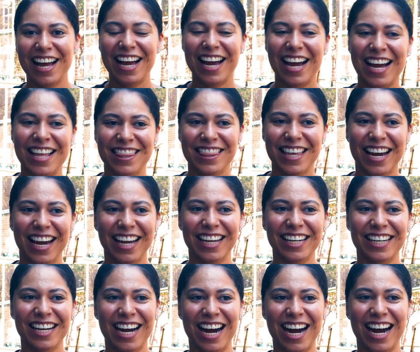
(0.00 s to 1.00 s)
And
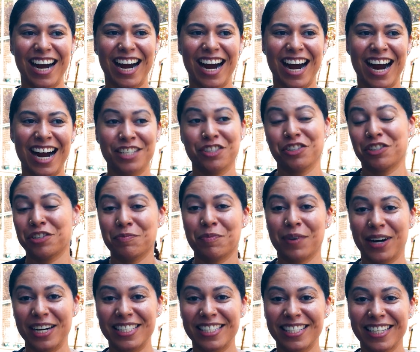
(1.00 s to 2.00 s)
then I just
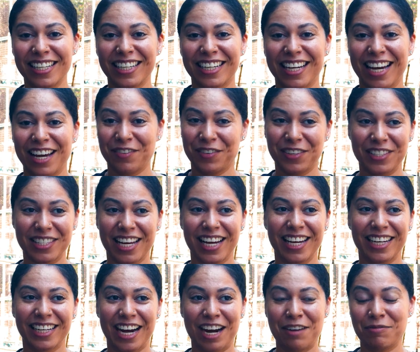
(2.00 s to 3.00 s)
embraced it and was
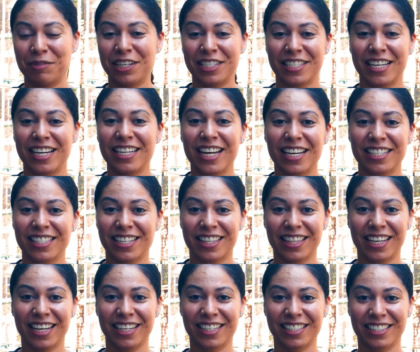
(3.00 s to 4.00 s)
like, I'm going to say yes to
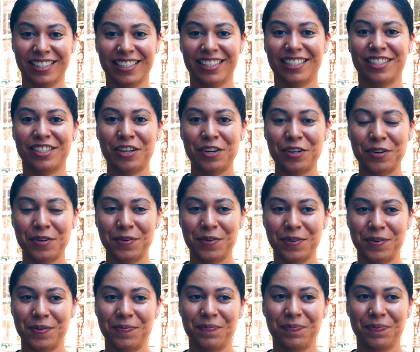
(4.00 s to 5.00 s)
things
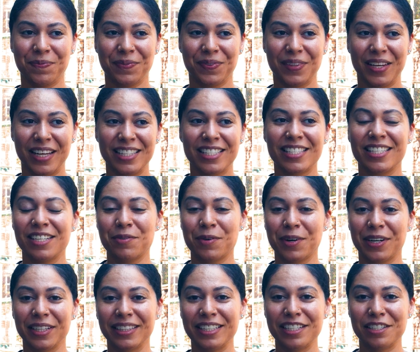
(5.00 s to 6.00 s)
and see
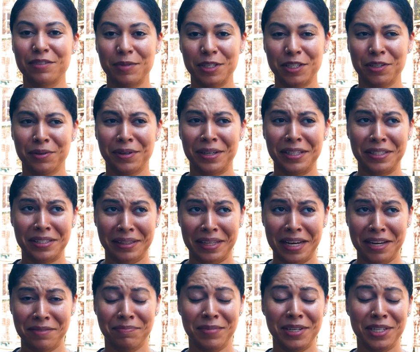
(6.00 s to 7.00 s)
where it leads me to. And it's
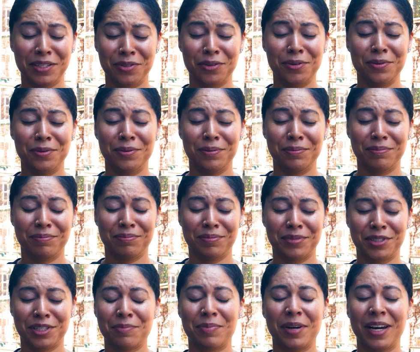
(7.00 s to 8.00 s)
led me to
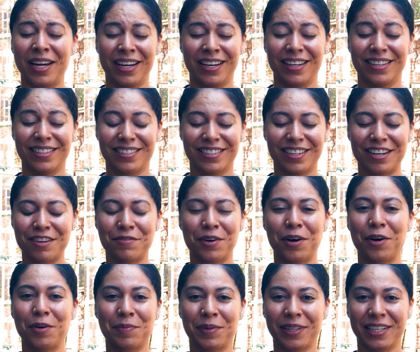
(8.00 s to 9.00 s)
Japan, of
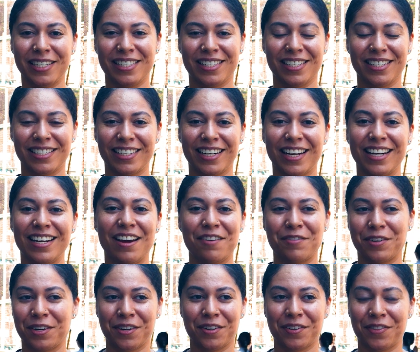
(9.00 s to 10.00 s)
all places. And I
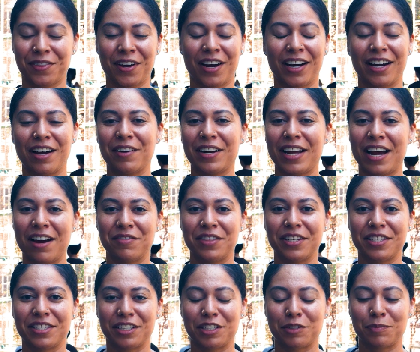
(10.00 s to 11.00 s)
never thought I would have
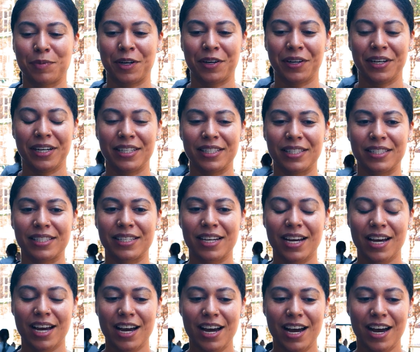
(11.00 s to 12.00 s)
this experience.
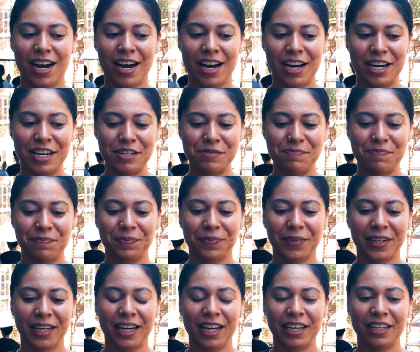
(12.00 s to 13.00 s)
And
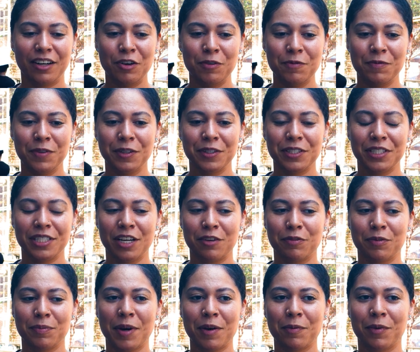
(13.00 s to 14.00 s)
I hope viewers
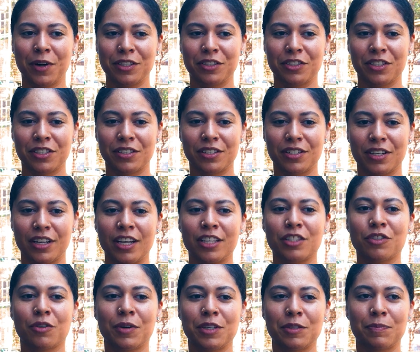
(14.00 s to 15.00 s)
take from my work
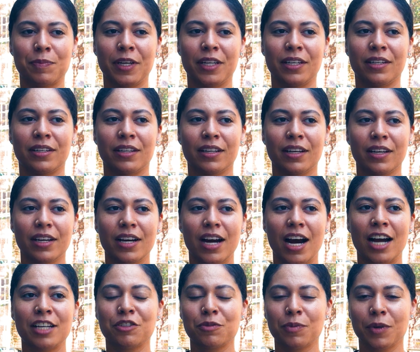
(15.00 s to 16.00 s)
it's always been,
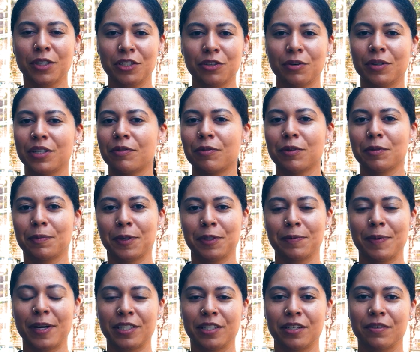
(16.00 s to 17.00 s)
I just want to show a different
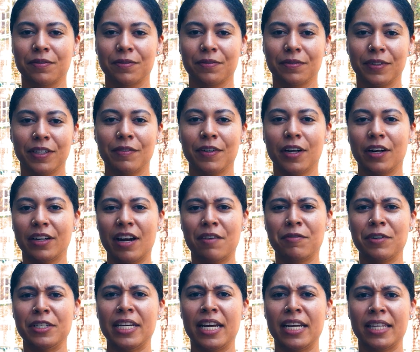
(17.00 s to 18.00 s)
perspective, even on
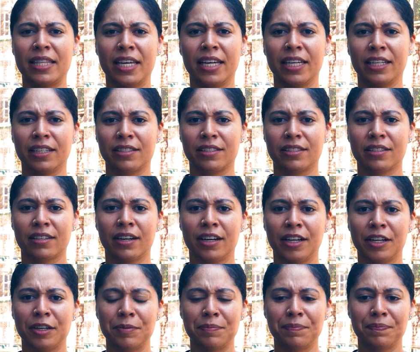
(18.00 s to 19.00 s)
everyday things.
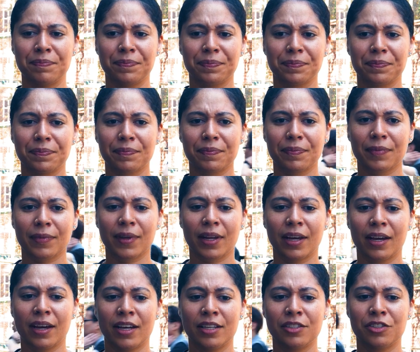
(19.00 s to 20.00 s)

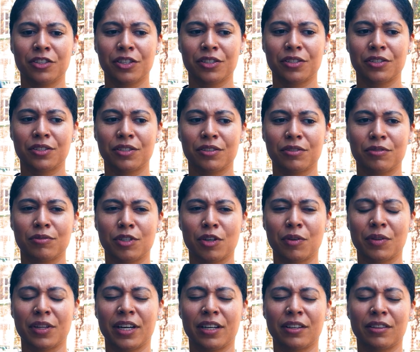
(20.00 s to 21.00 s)
And just
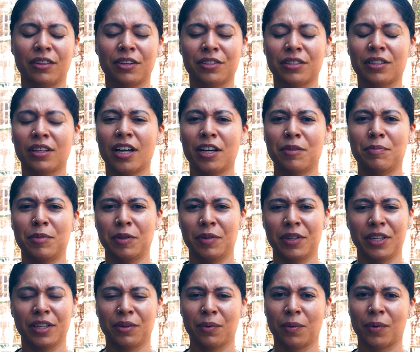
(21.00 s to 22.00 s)
show that there's a lot of
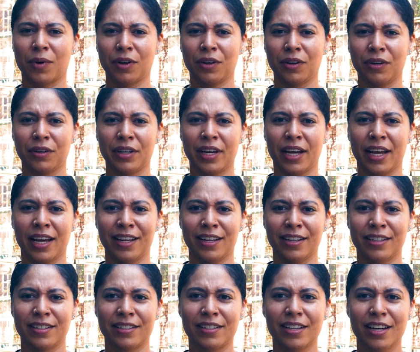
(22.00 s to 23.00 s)
beauty in the world.
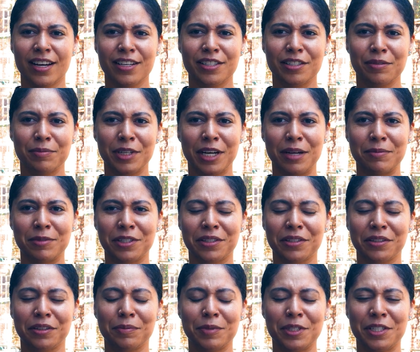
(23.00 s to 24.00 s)
And sometimes it's
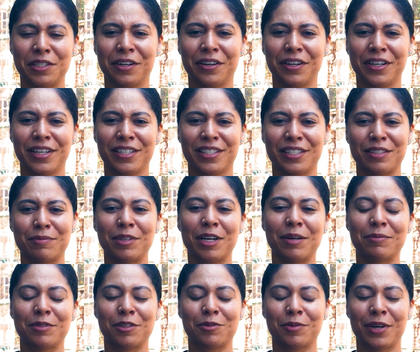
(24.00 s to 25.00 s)
a little mysterious.
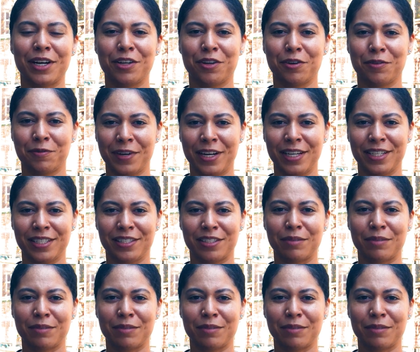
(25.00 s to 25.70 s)
Sometimes it's right in your face.